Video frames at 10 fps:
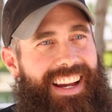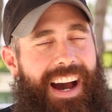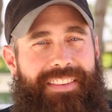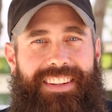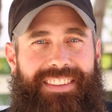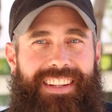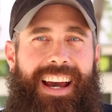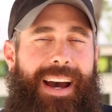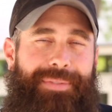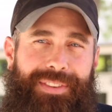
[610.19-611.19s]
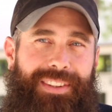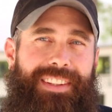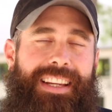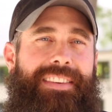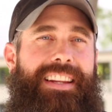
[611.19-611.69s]
Yeah, I mean, yeah,
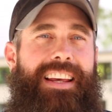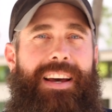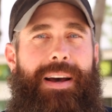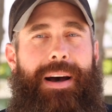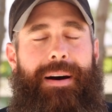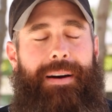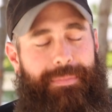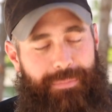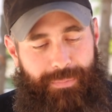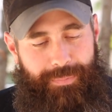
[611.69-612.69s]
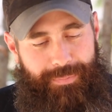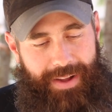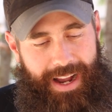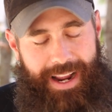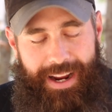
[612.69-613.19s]
absolutely. I mean,
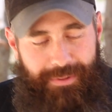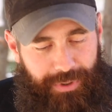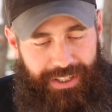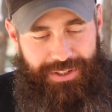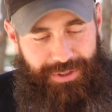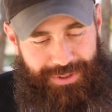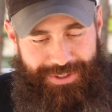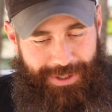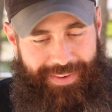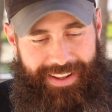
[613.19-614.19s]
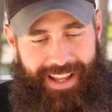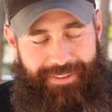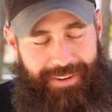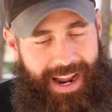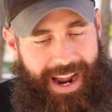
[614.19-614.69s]
I really do enjoy my
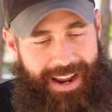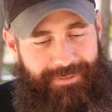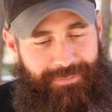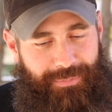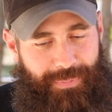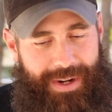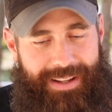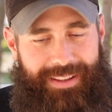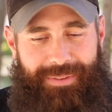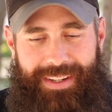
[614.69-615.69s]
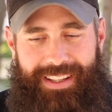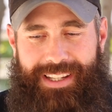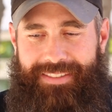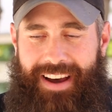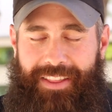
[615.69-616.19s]
life. We
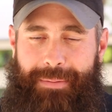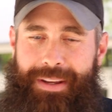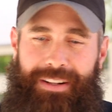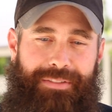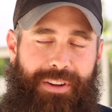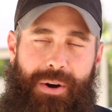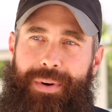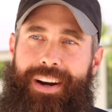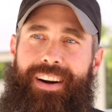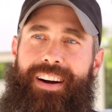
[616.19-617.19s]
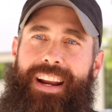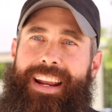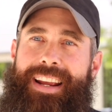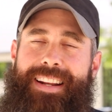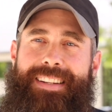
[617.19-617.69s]
live out in the middle of nowhere,
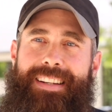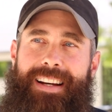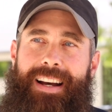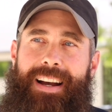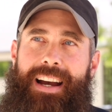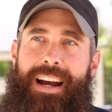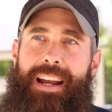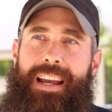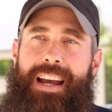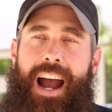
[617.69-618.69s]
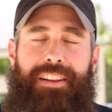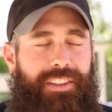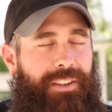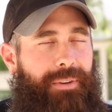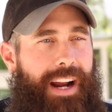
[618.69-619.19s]
and I
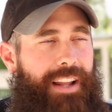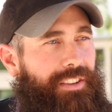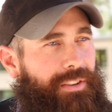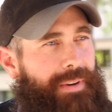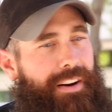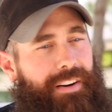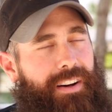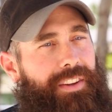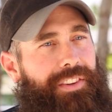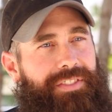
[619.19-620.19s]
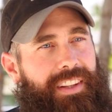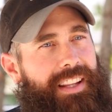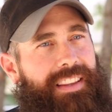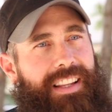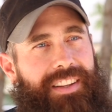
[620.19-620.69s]
looked around at all the
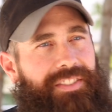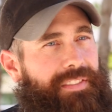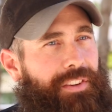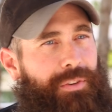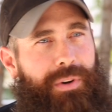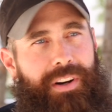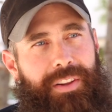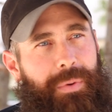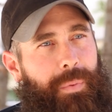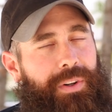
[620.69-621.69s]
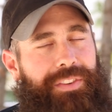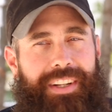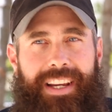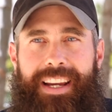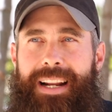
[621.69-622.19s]
sin and stuff that's going on in the world
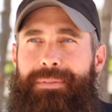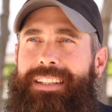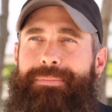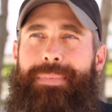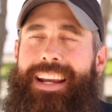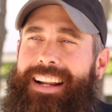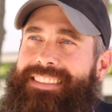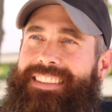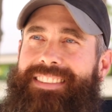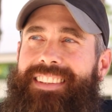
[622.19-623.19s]
today, and I'm like, man, I